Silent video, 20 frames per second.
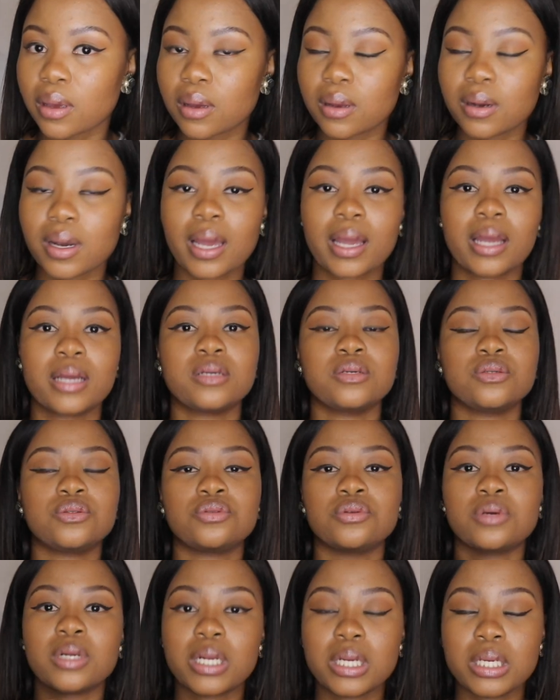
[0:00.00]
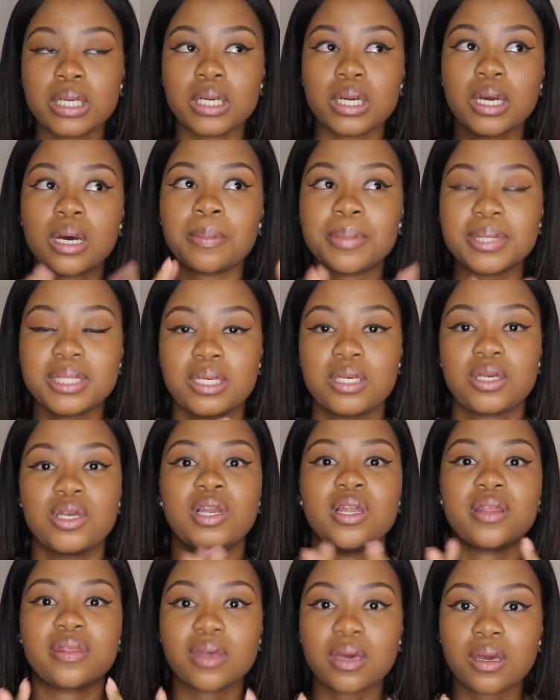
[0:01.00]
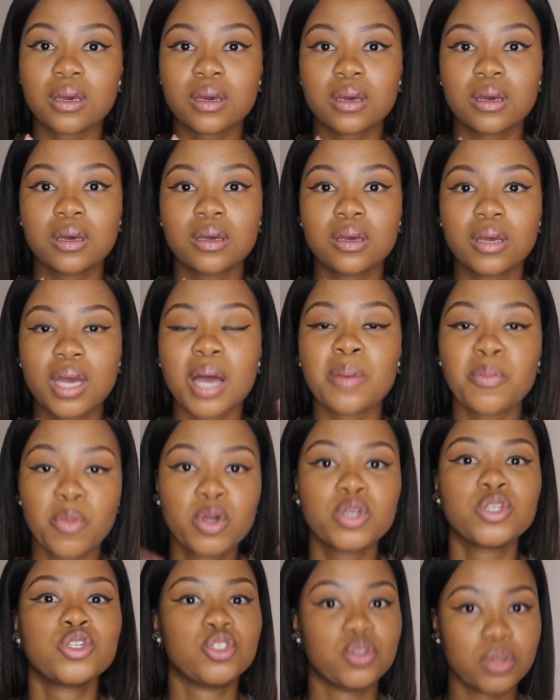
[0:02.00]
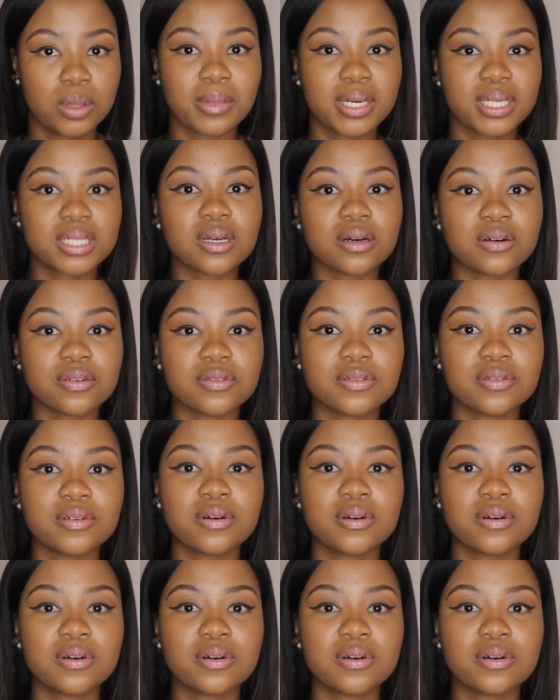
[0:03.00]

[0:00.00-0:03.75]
like I need to clean a particular thing, I'm going to do it myself.